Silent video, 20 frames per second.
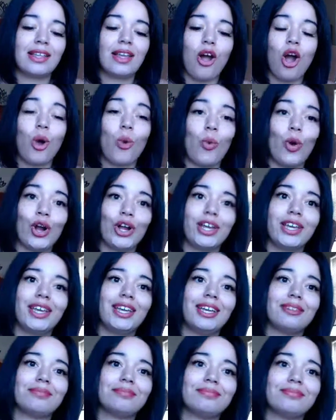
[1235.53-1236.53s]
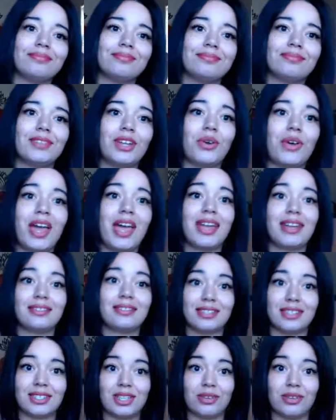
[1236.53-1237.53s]
are working. Okay,
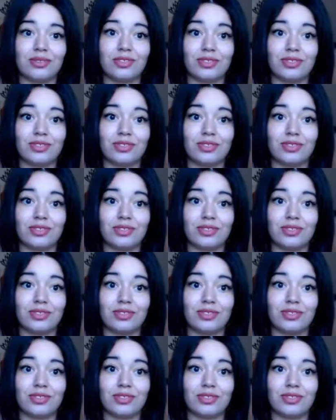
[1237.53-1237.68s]
so